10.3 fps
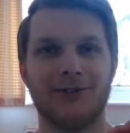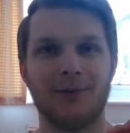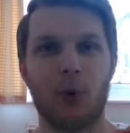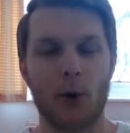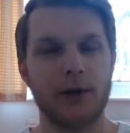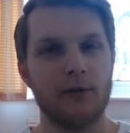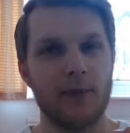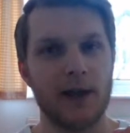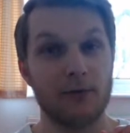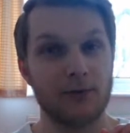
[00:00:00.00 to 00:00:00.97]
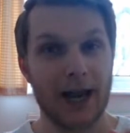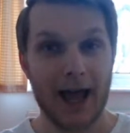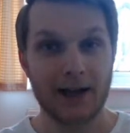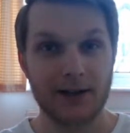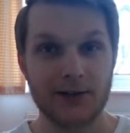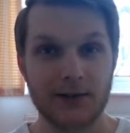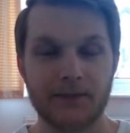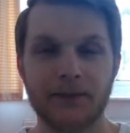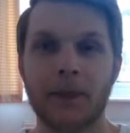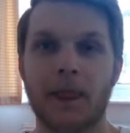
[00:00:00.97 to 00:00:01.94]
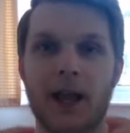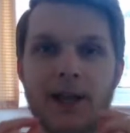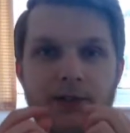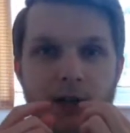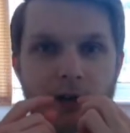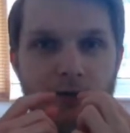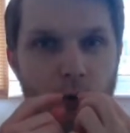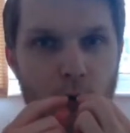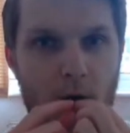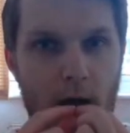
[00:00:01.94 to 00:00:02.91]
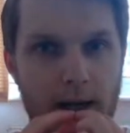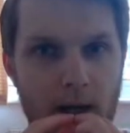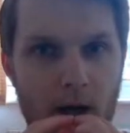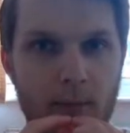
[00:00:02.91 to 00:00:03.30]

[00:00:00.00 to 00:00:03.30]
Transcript: The point of being relaxed is that if you tighten